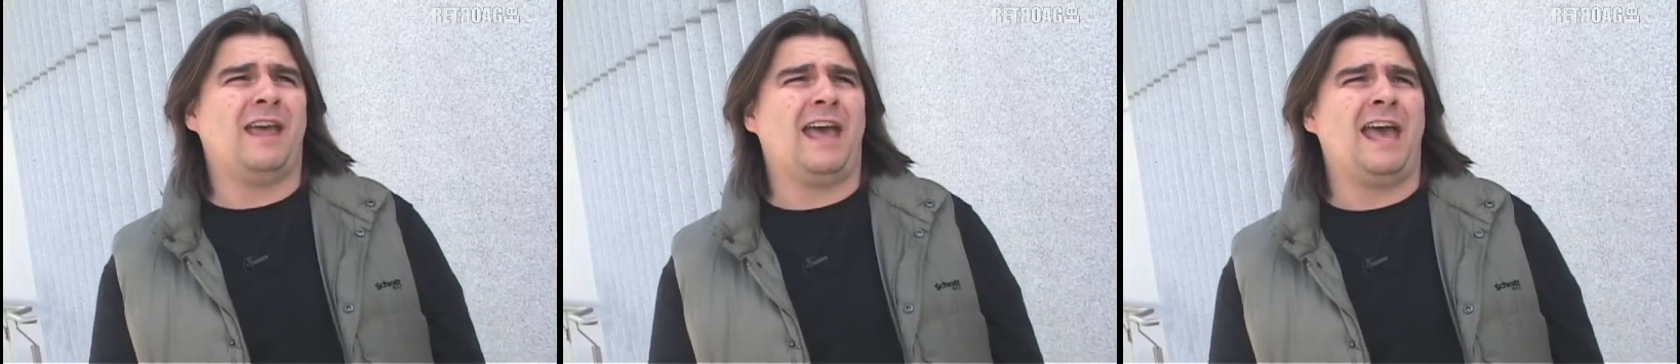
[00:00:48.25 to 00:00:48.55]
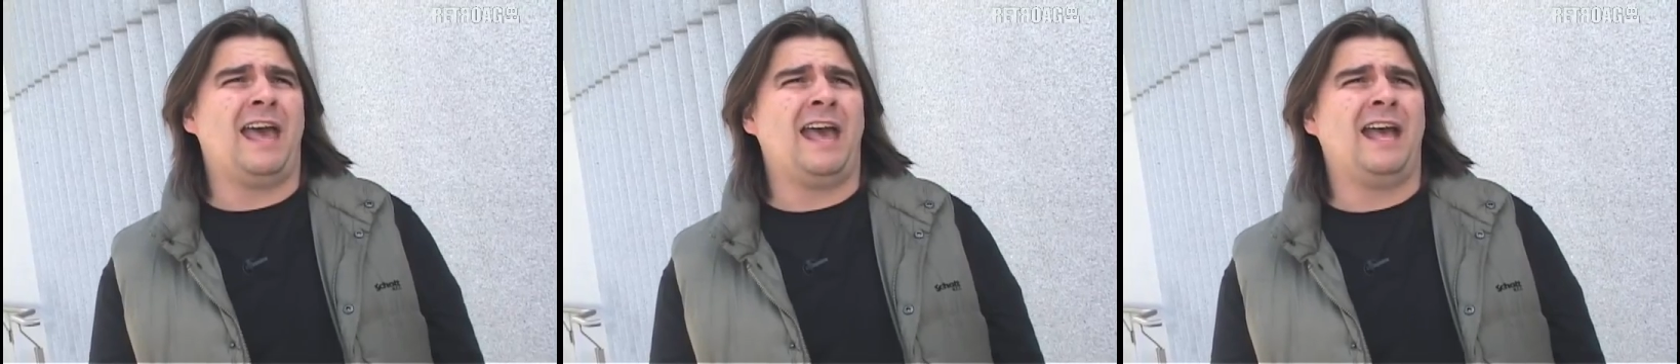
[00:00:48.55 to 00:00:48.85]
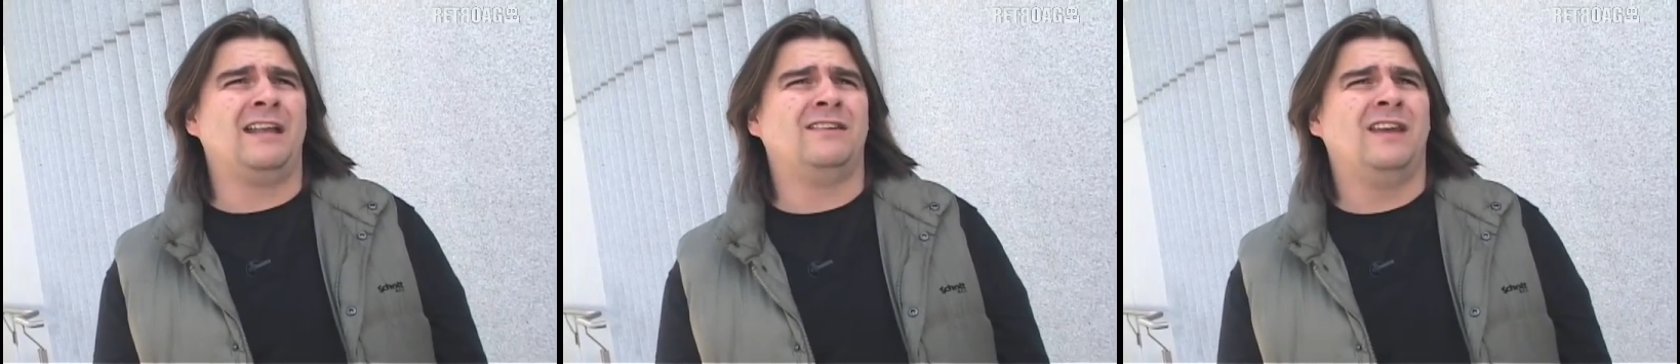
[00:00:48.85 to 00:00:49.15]

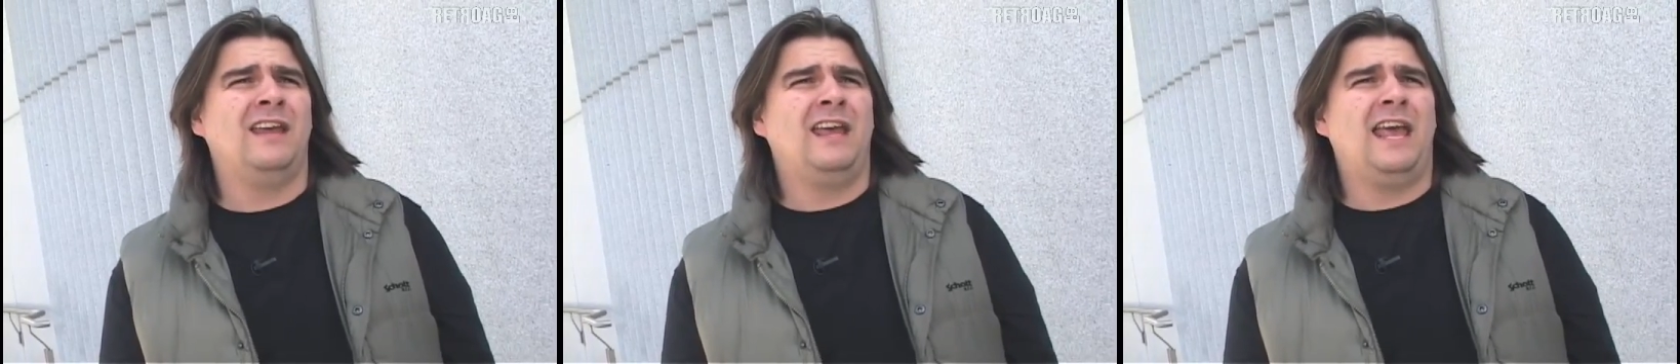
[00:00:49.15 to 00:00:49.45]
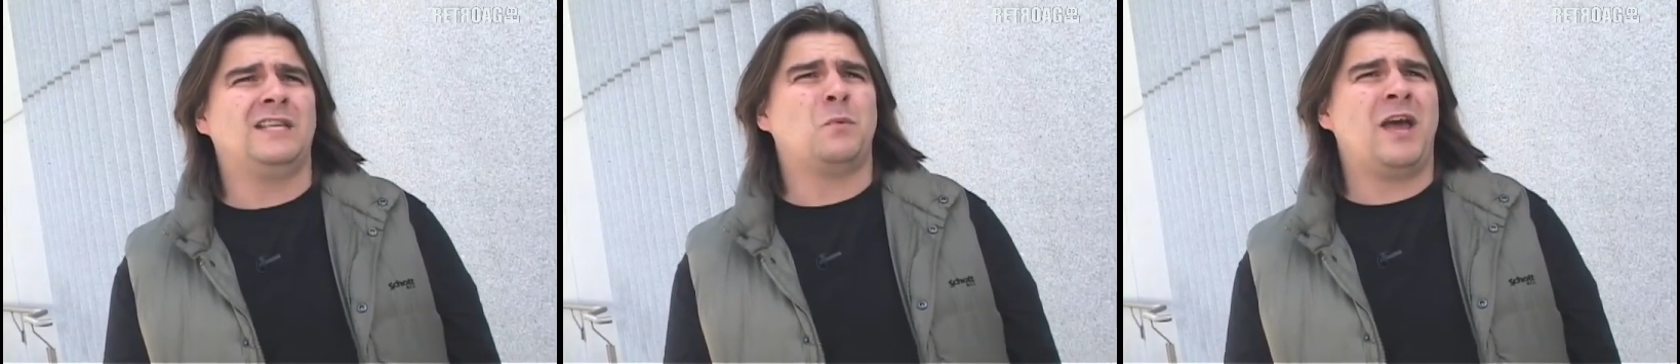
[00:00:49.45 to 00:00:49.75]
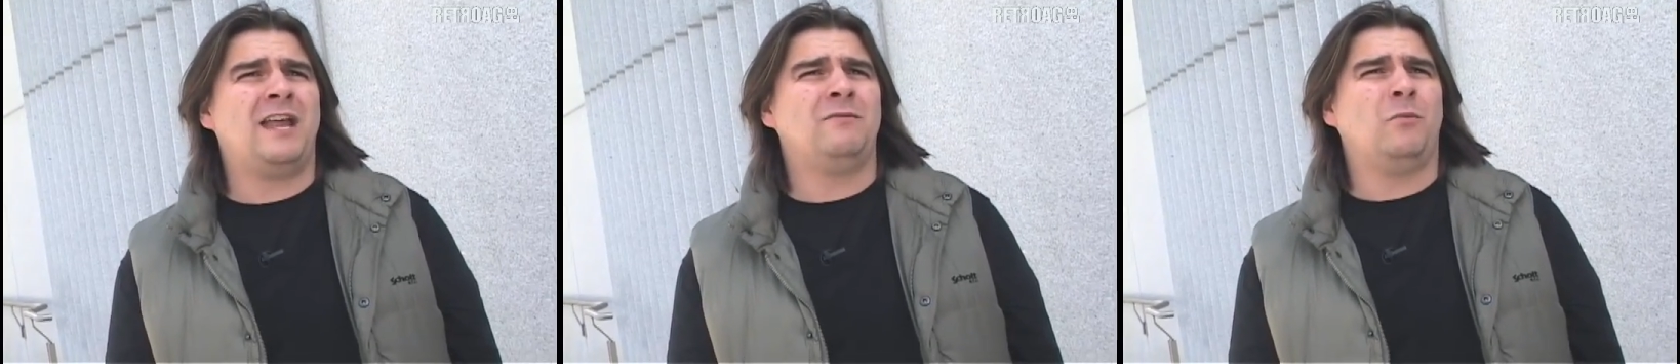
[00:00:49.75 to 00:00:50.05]
and it's
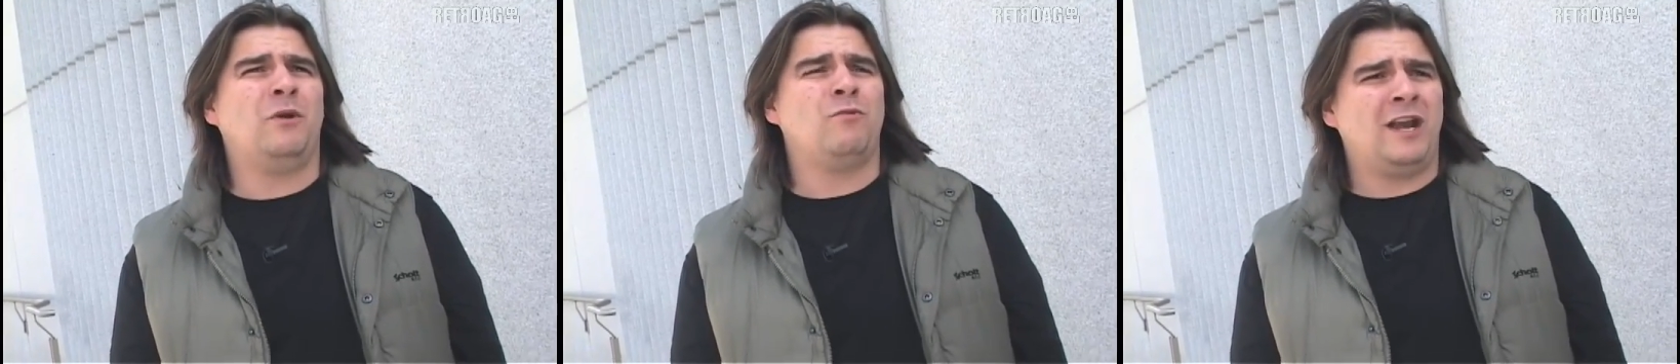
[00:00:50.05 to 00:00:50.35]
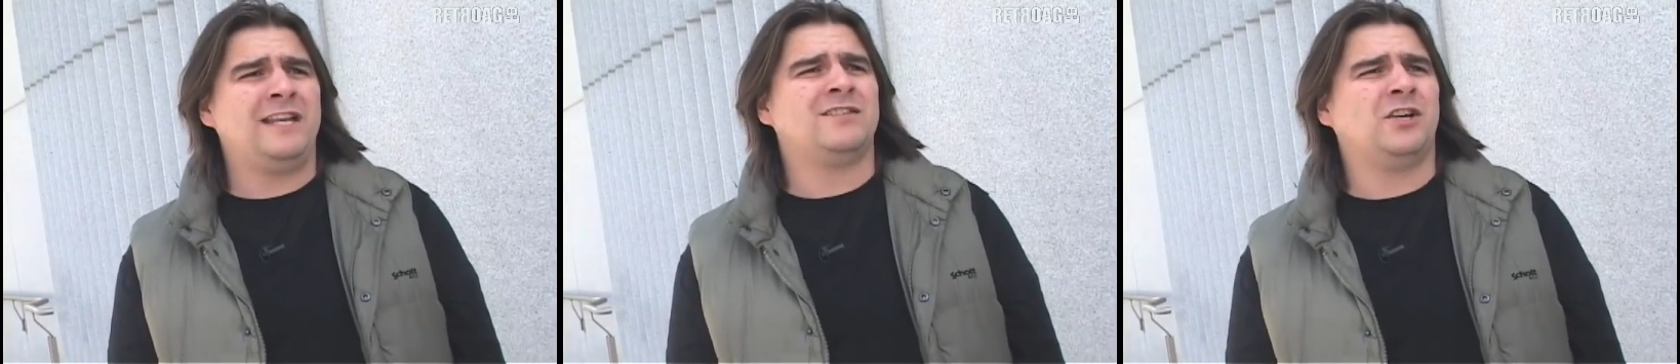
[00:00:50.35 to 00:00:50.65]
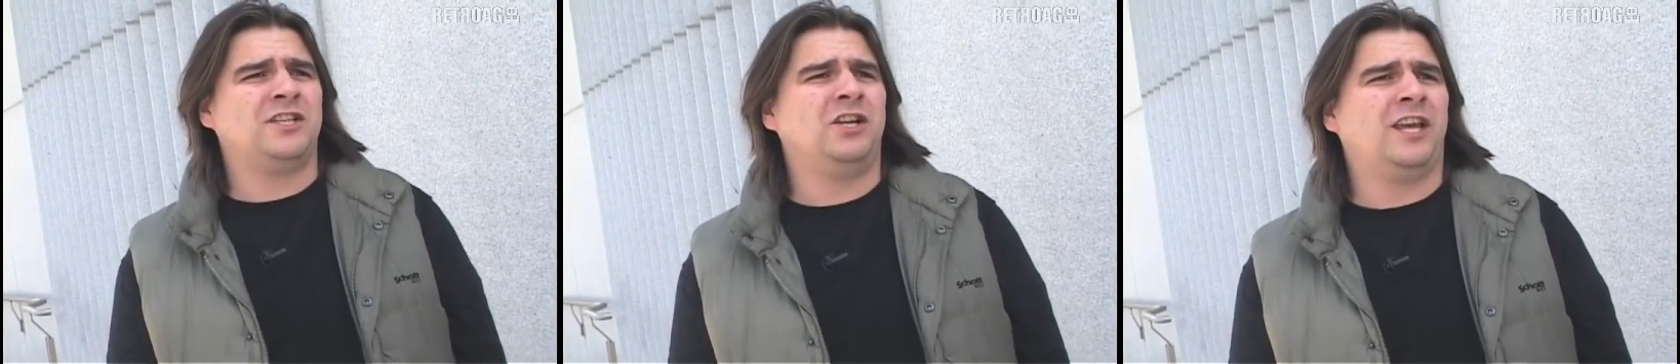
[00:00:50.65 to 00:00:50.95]
when we really
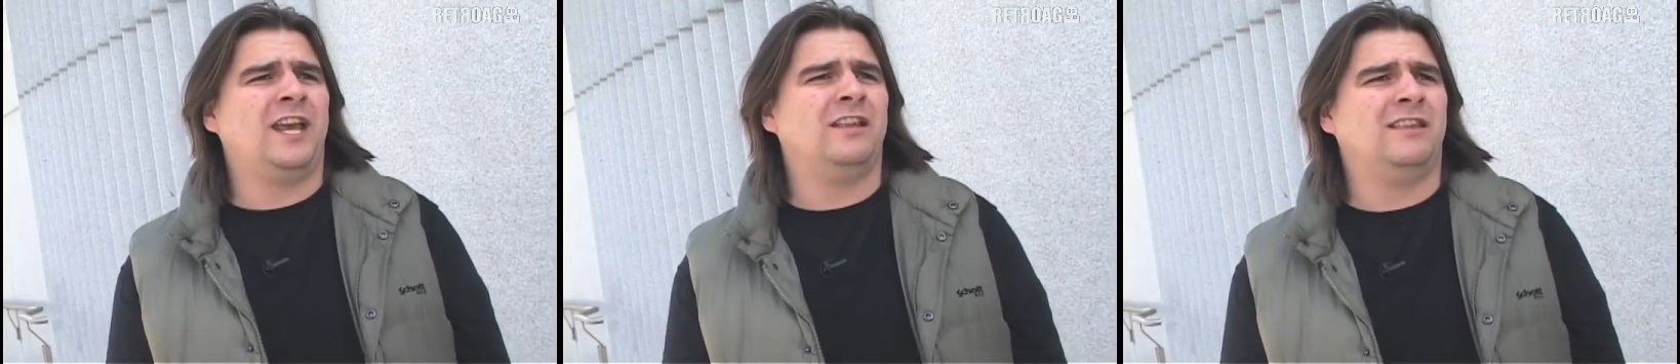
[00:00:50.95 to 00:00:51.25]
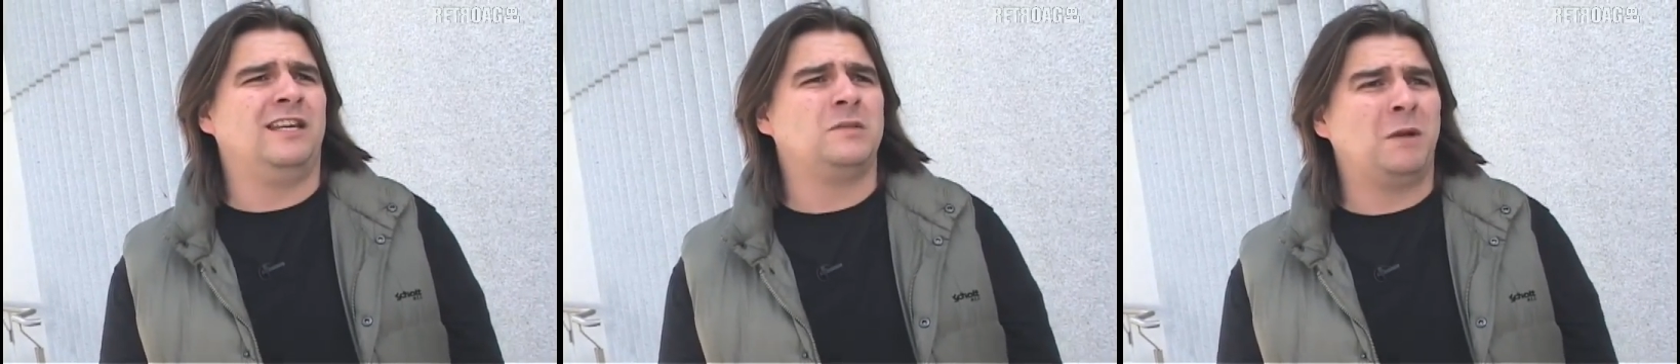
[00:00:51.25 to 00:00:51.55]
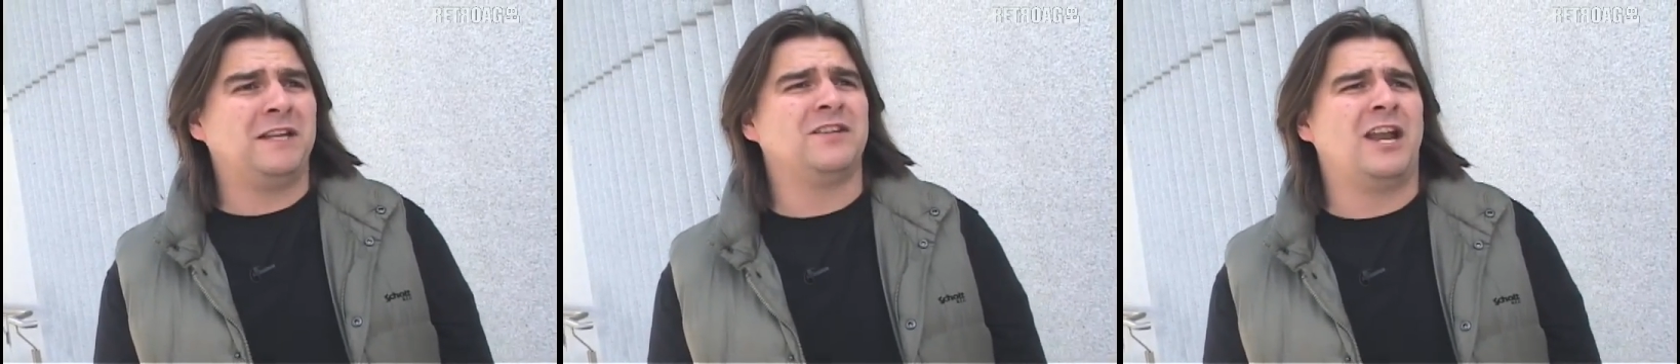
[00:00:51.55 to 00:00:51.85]
started looking at the
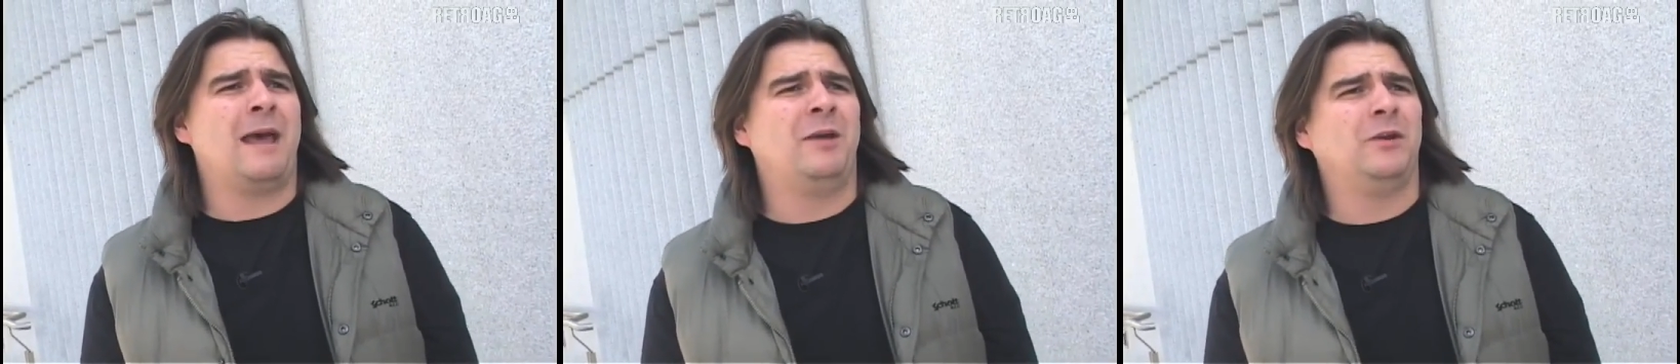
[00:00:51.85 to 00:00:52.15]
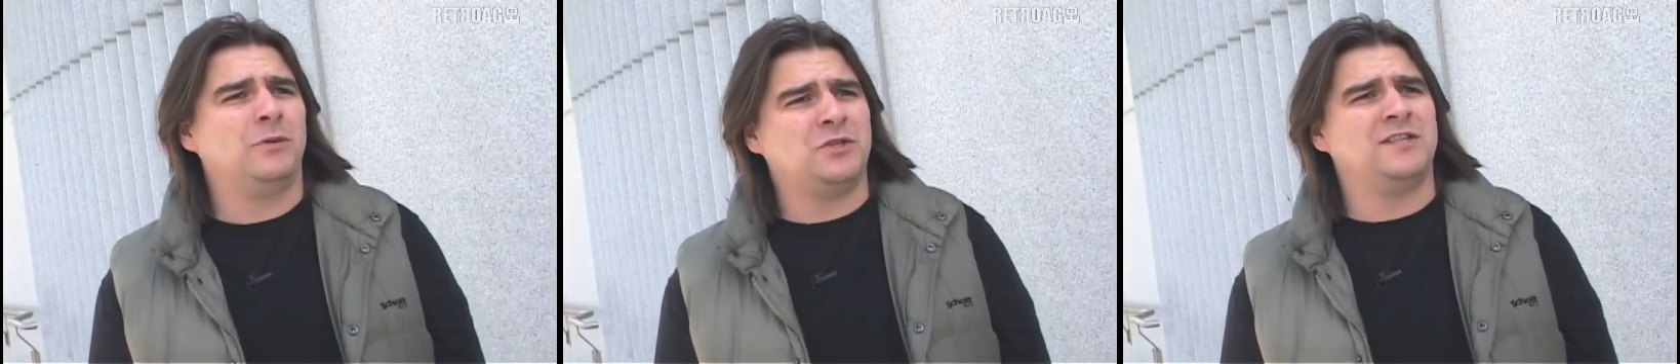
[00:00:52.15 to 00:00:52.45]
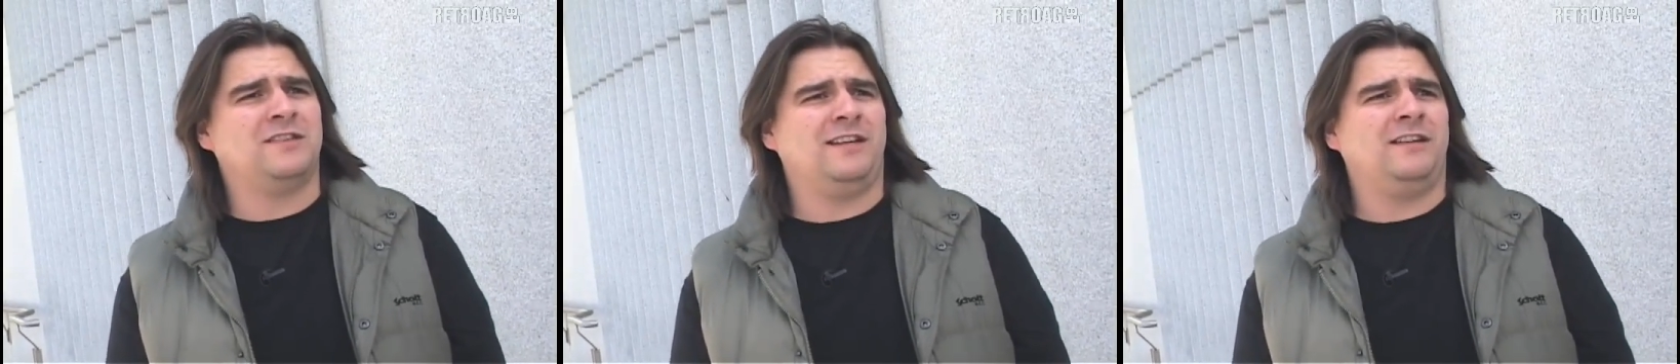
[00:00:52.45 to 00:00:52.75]
split dynamic, which
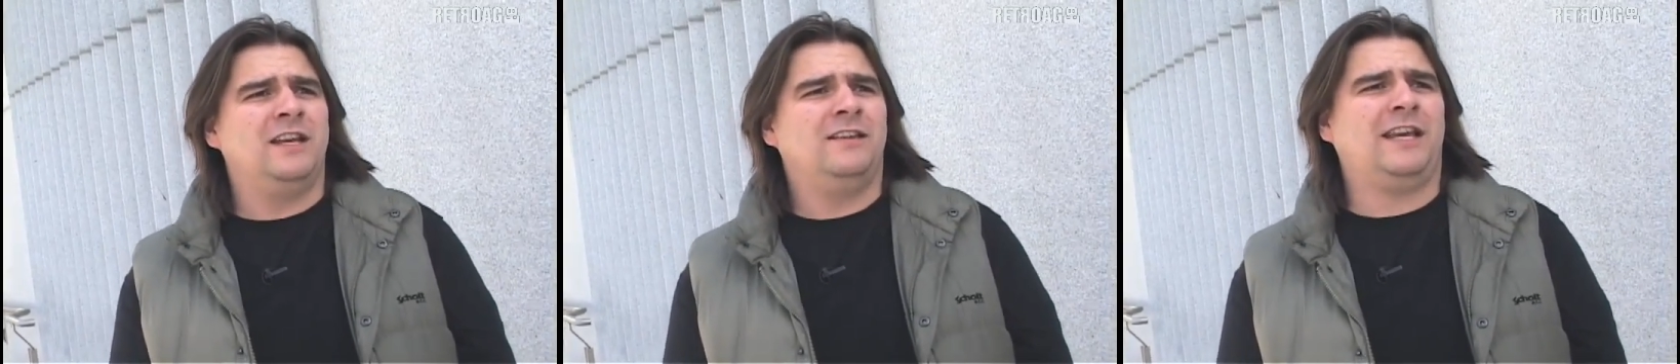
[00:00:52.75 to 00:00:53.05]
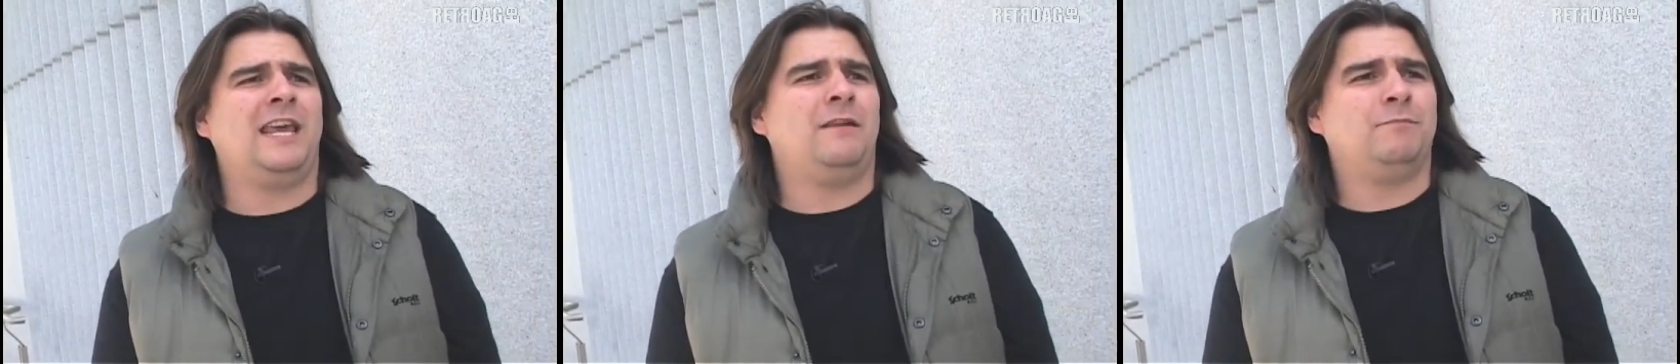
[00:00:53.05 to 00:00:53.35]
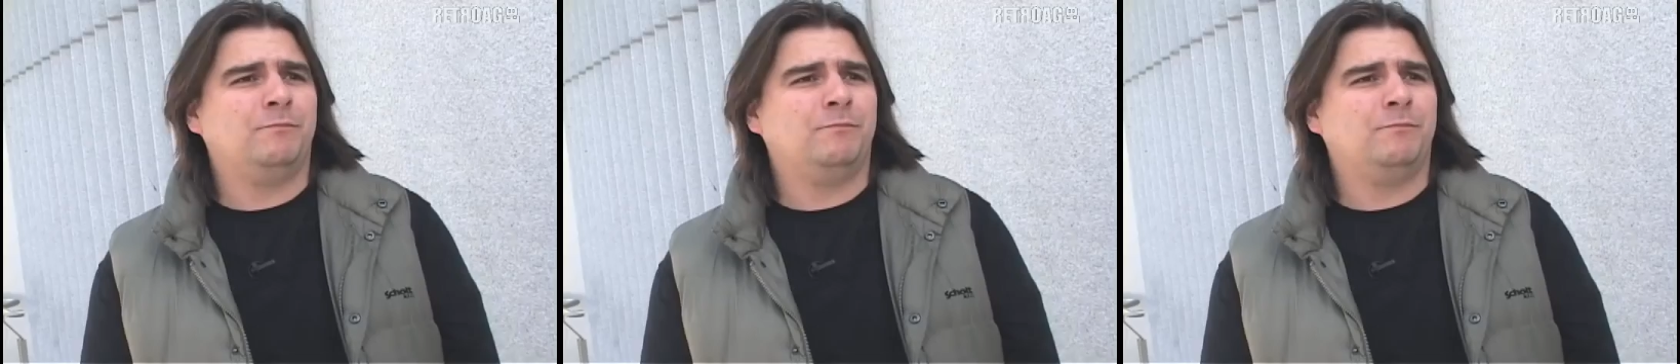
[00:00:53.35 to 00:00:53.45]
is the key